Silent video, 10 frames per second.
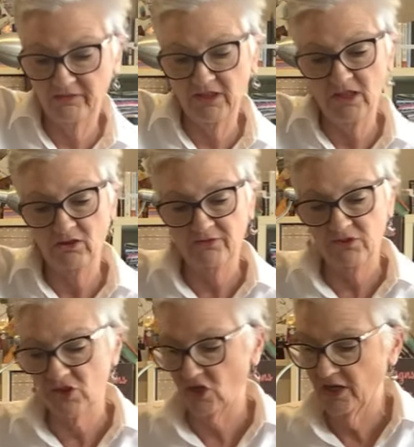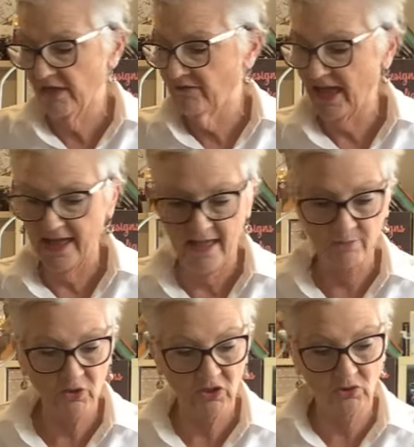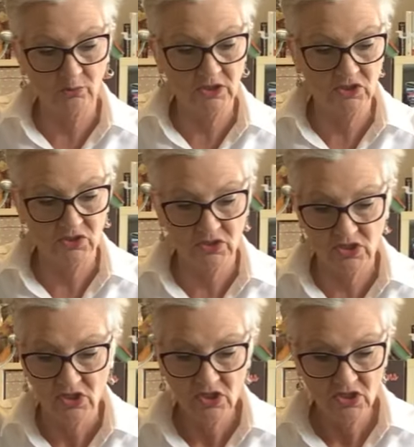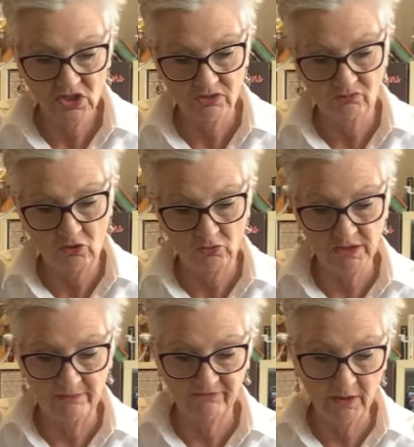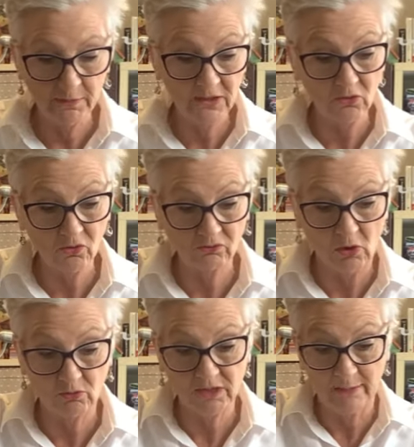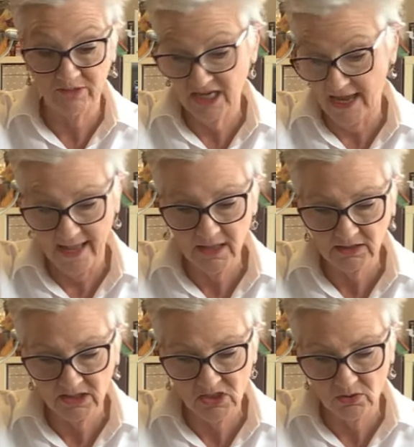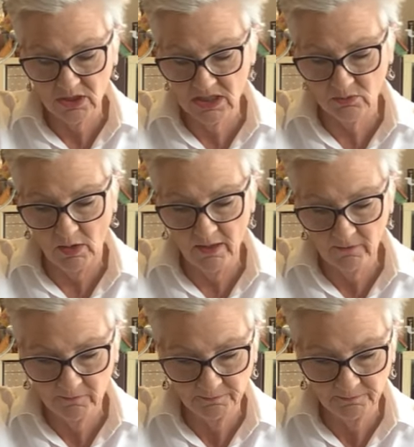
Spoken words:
in there. If you don't have a ham, you can always use some rolled up fabric, or a rolled up towel is good as well.